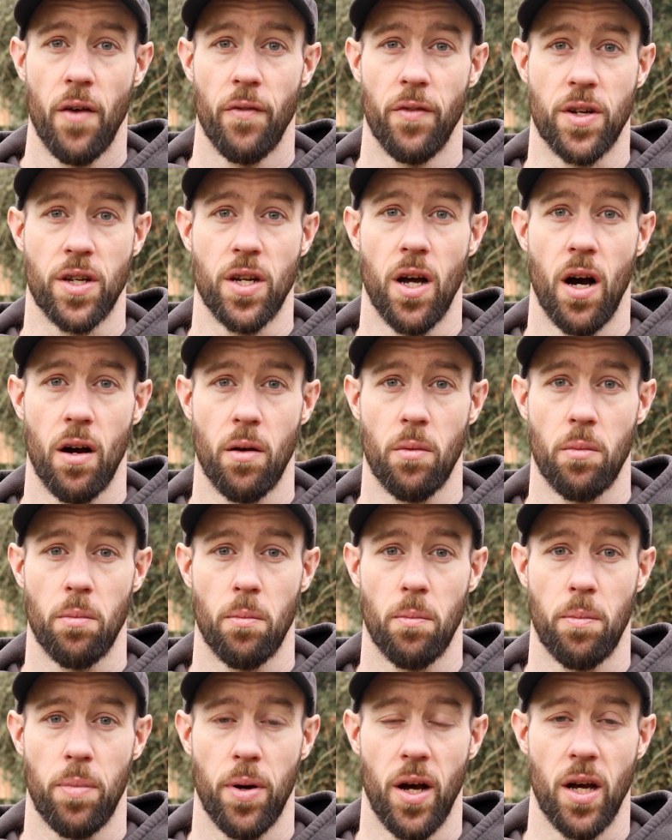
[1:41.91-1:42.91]
The tongue,
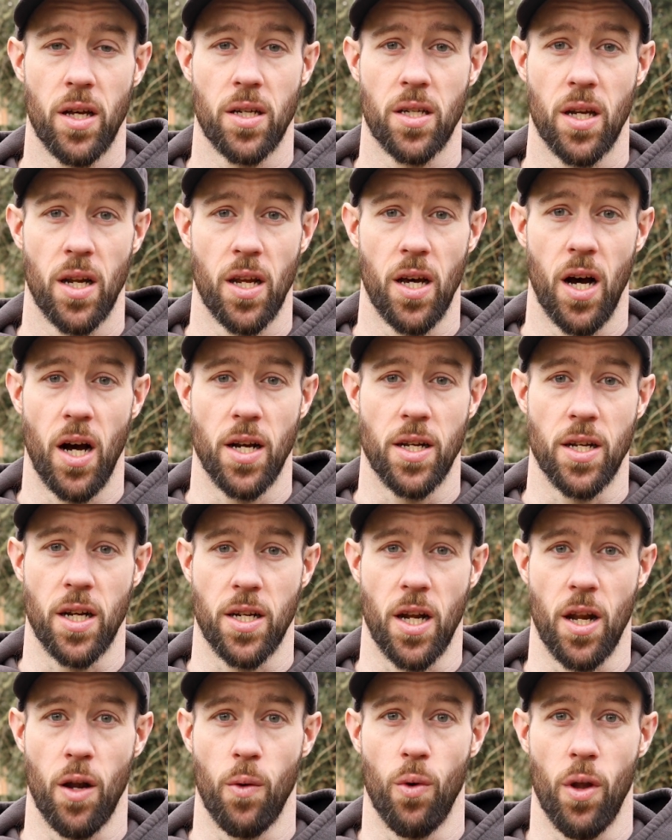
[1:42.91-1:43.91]
personally, I
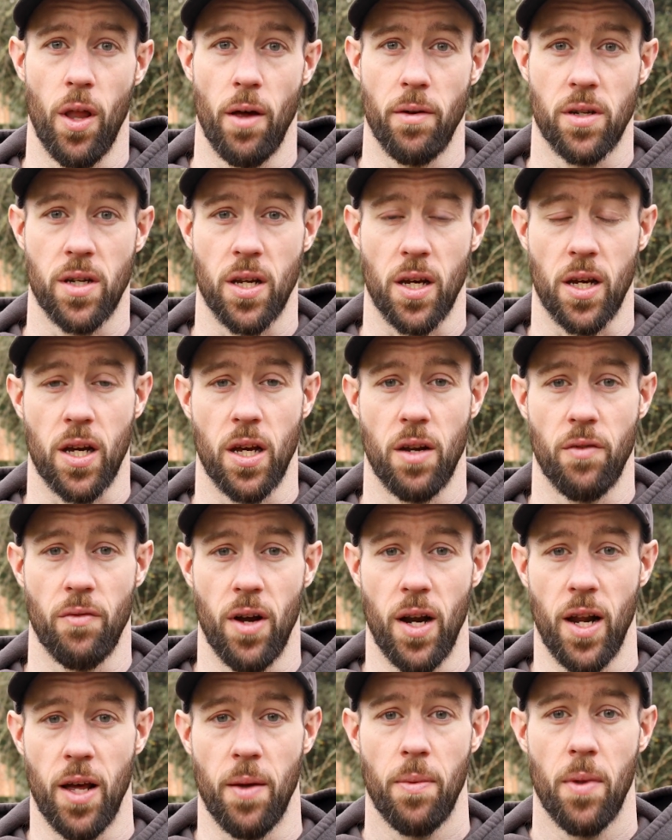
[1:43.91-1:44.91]
don't know what they were thinking
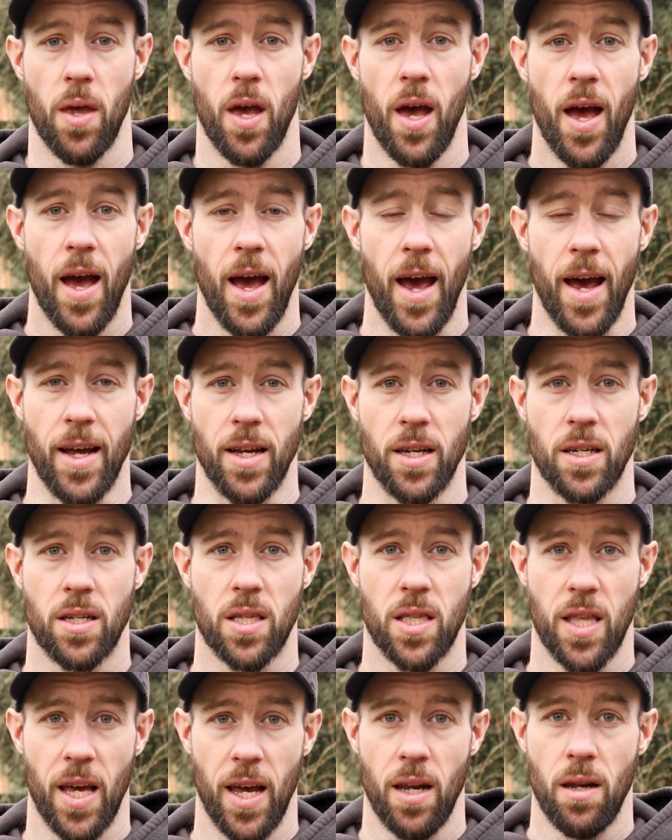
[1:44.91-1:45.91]
really.
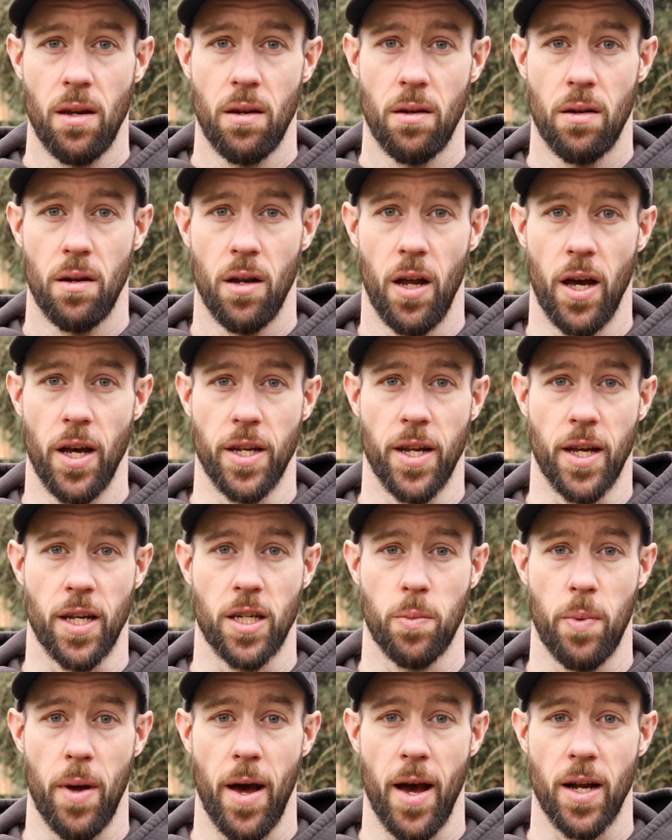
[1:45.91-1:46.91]
It's thin, like you'd
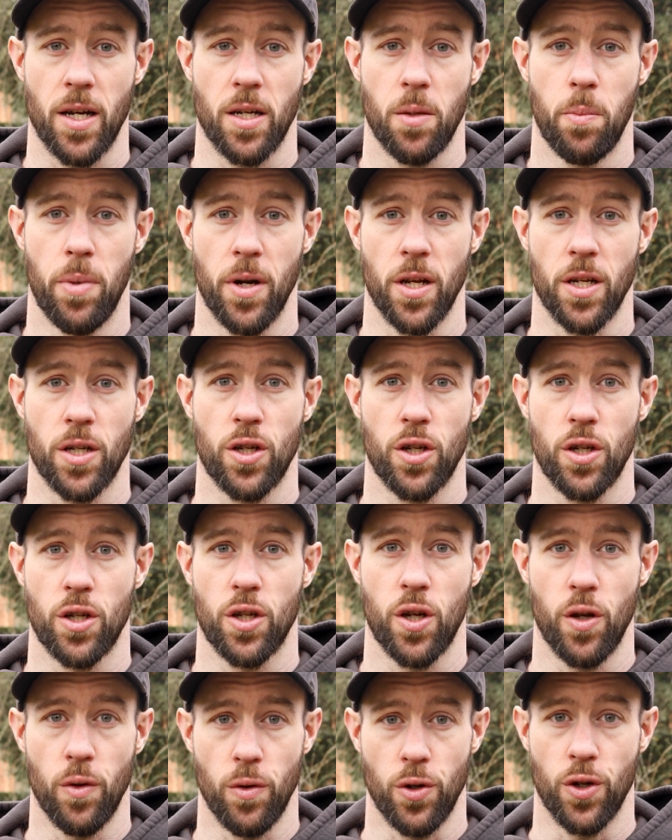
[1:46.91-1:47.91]
expect, but it's just
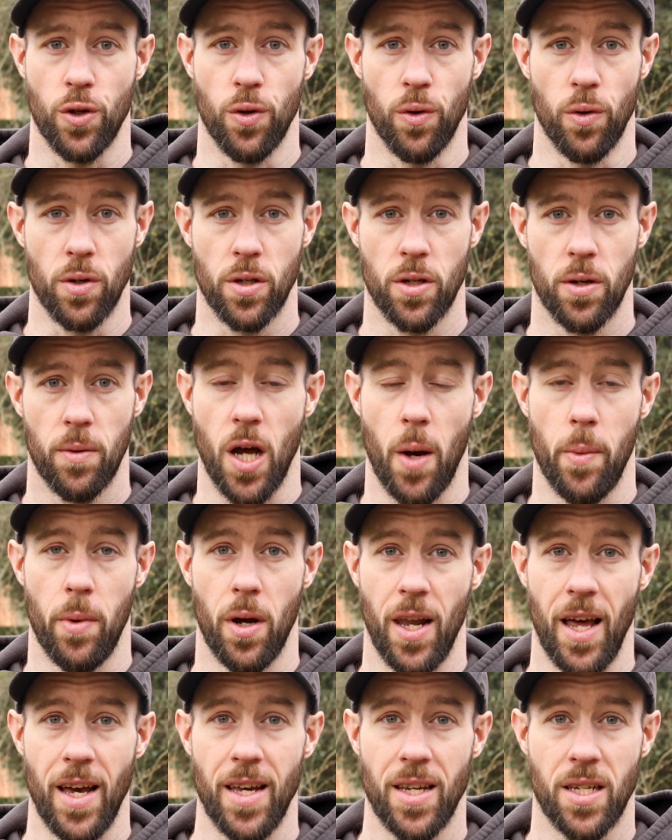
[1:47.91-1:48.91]
too short. My
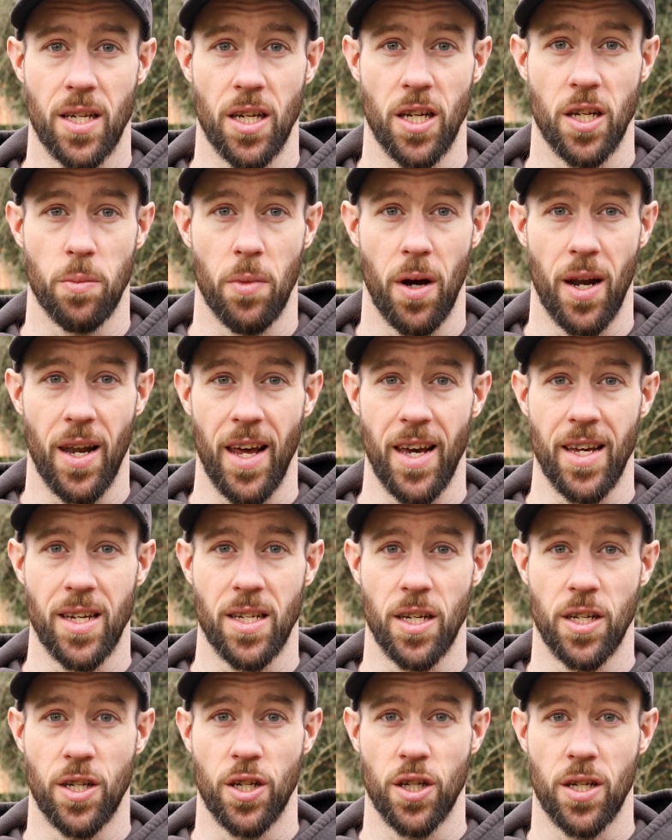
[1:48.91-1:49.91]
laces
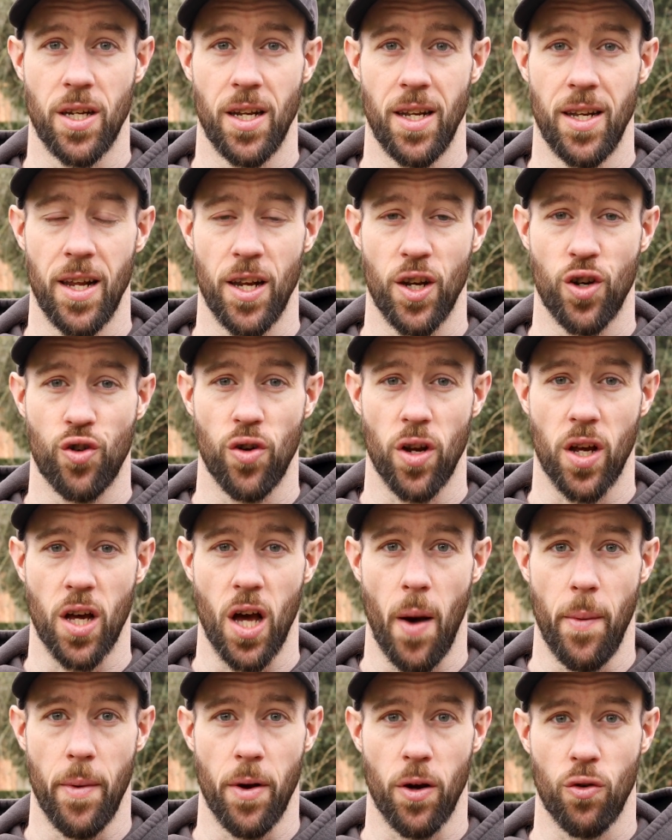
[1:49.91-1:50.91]
are just literally
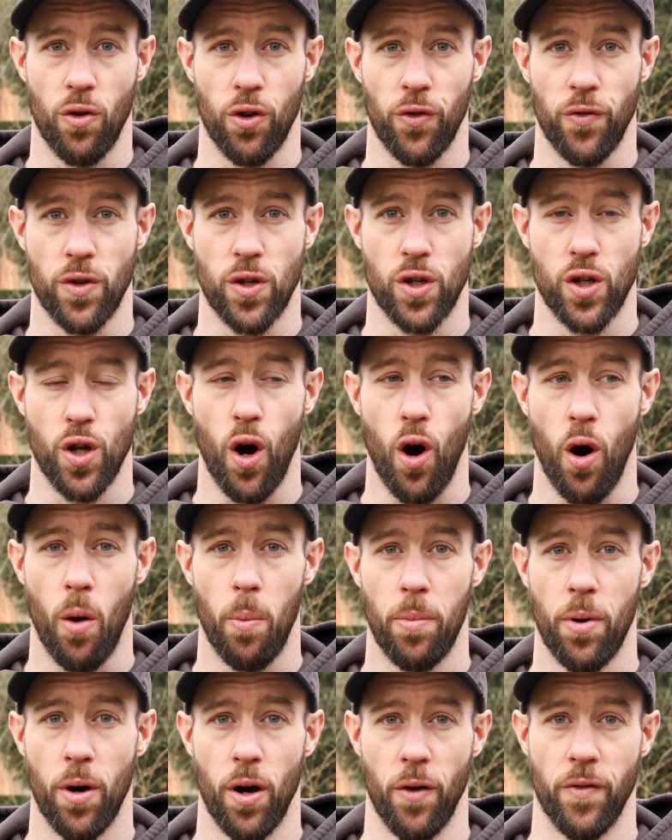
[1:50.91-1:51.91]
coming across the top
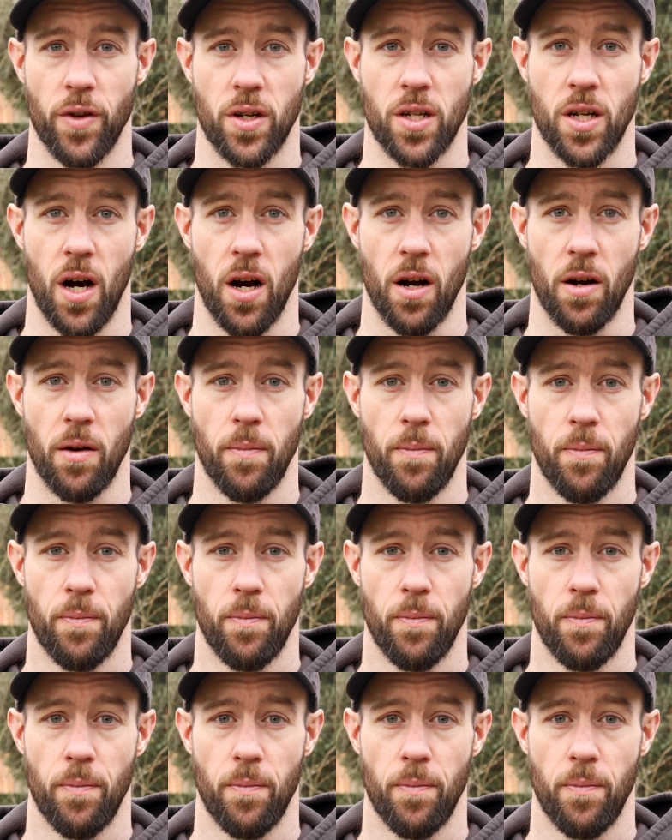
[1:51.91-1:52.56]
of the tongue.